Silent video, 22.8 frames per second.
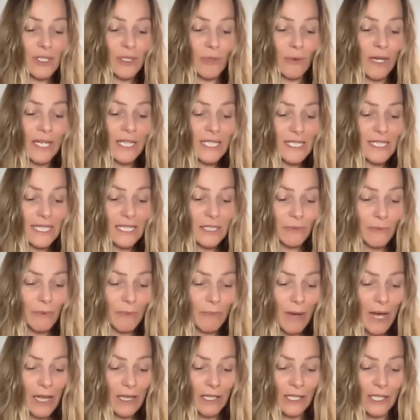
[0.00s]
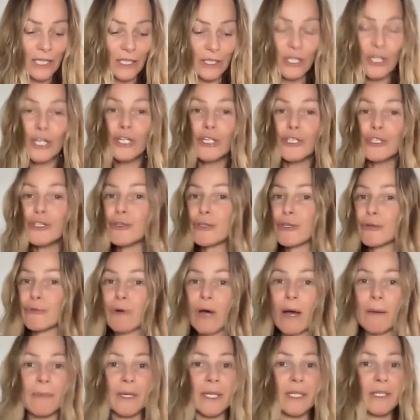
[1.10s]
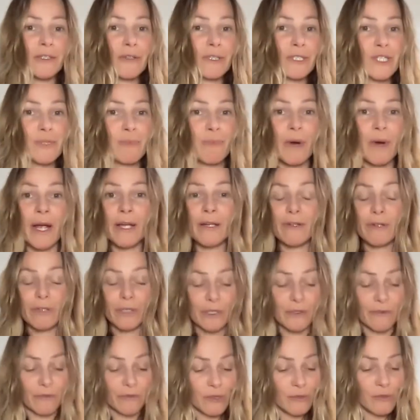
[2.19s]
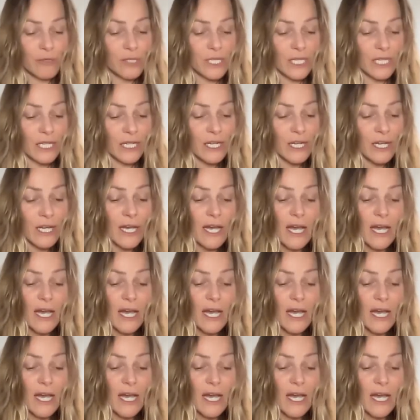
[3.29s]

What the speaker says: So insect repellent, you can rub it, you can spray it, you can diffuse it.